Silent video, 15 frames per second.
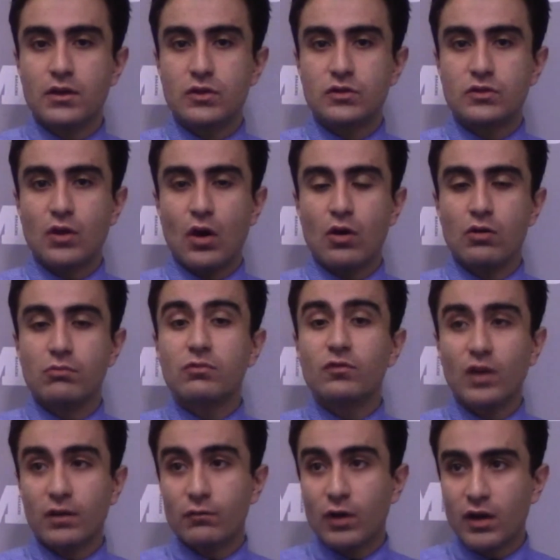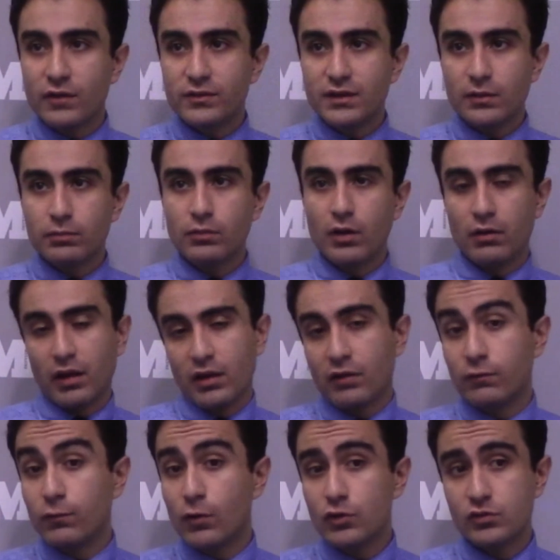So one, one of the
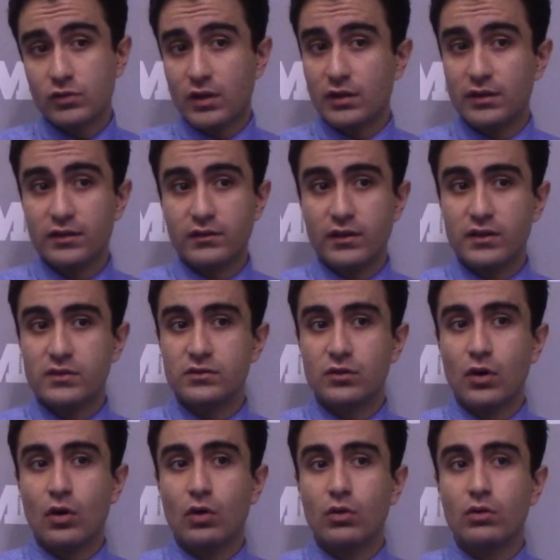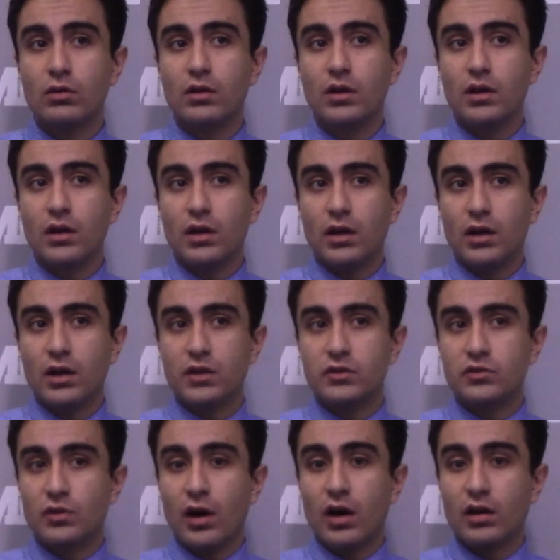unfortunately there is no uh,
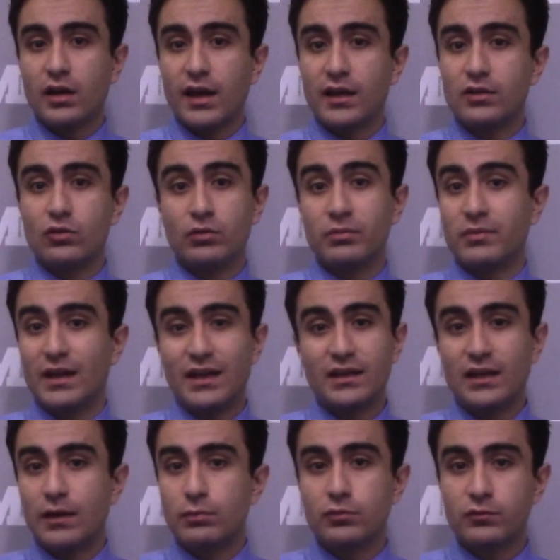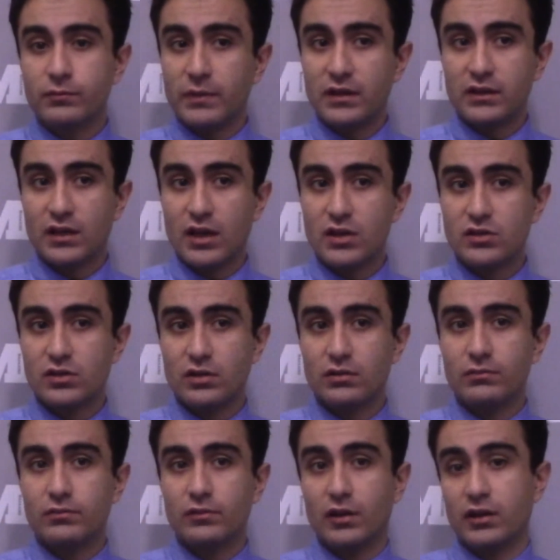drug and or any approved
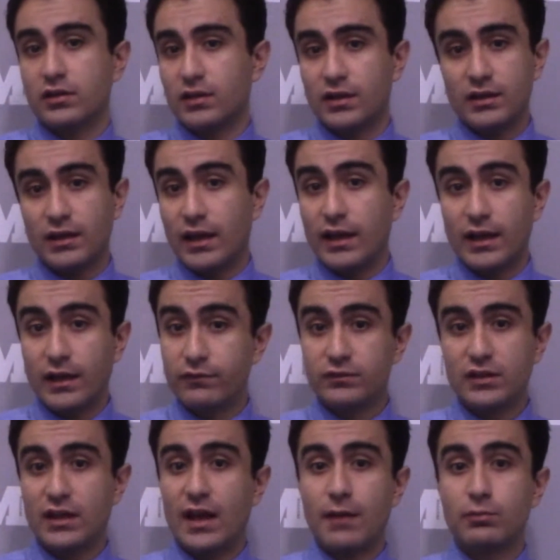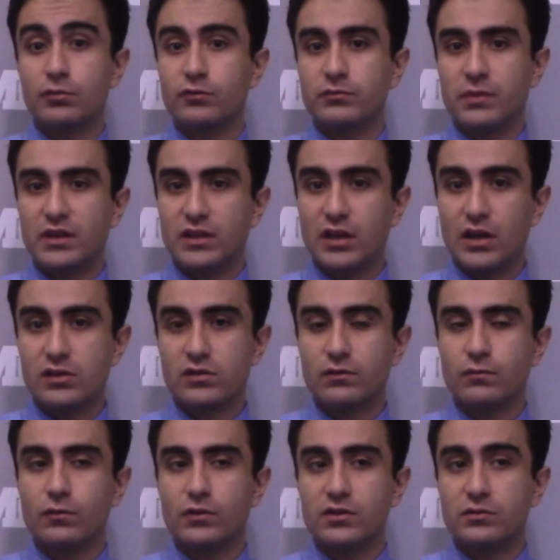medication like any uh, FDA approved medication
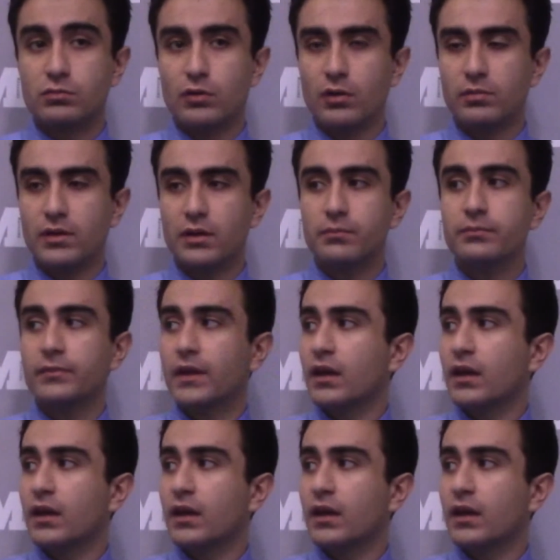for this problem,